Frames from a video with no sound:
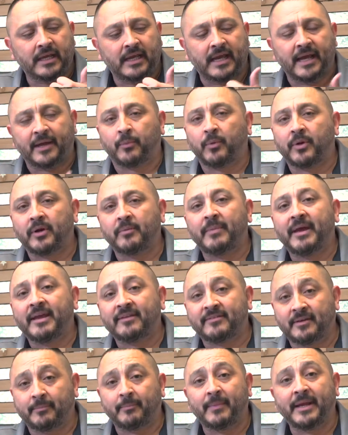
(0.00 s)
I don't want to
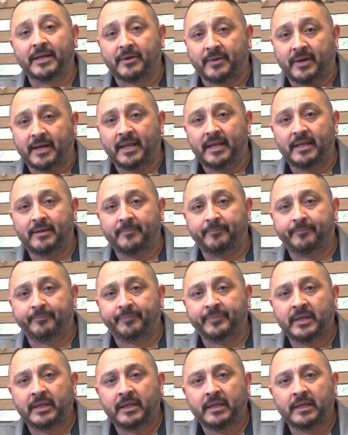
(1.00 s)
mess up my credit.
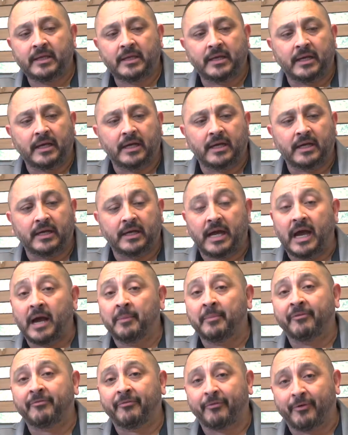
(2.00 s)

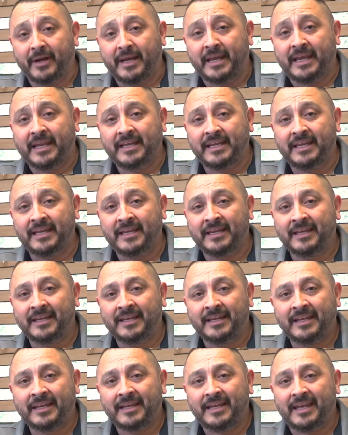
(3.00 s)
I'm afraid.
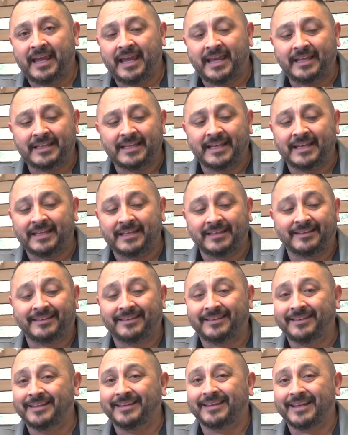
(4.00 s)
And
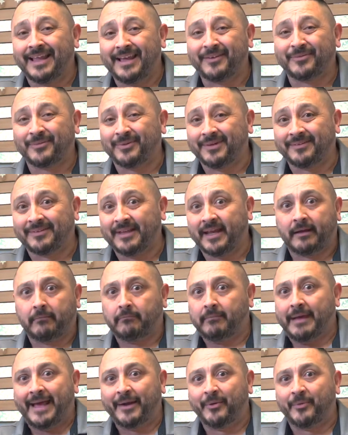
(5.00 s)
then the last one is like,
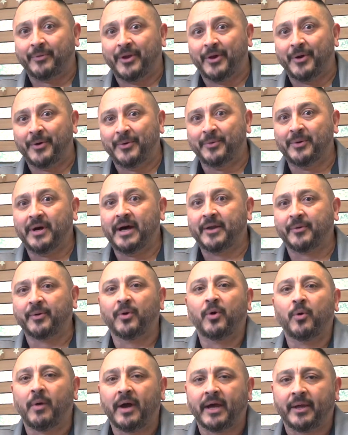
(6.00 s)
I don't know. I don't
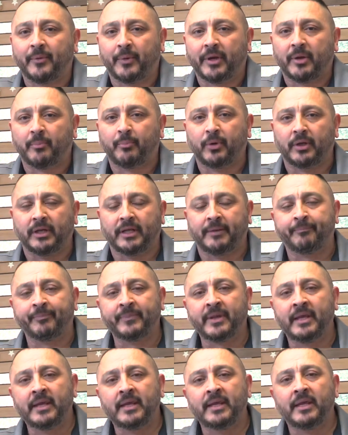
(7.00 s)
know why I don't want to pull it.
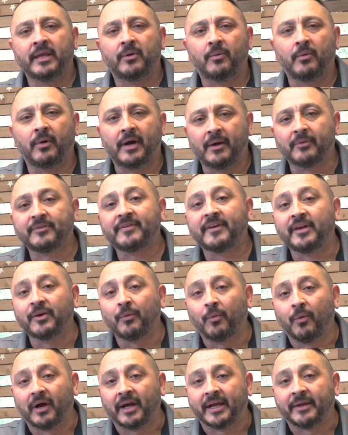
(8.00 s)
Well, I'll tell
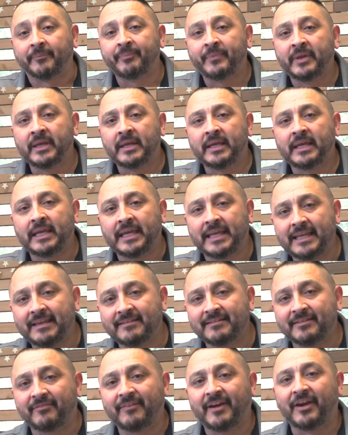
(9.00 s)
you why. It
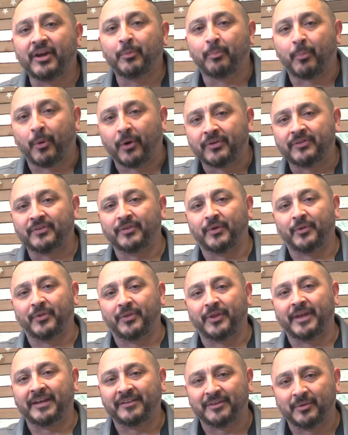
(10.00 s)
is a very personal
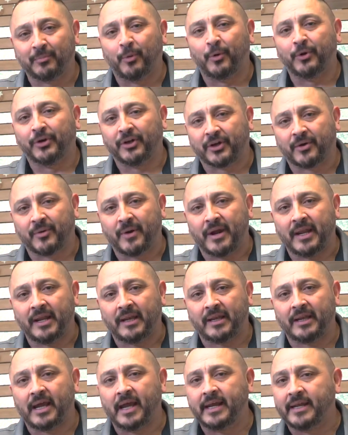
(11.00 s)
thing to pull your
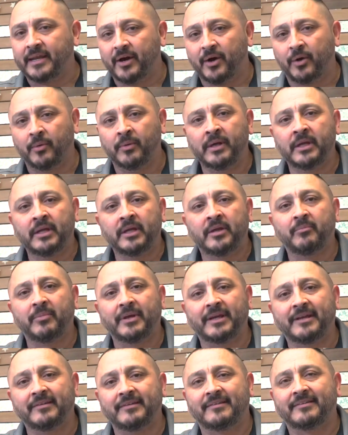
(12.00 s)
credit. I know,
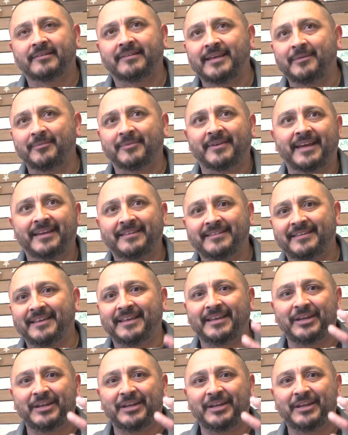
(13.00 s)
because it seems like,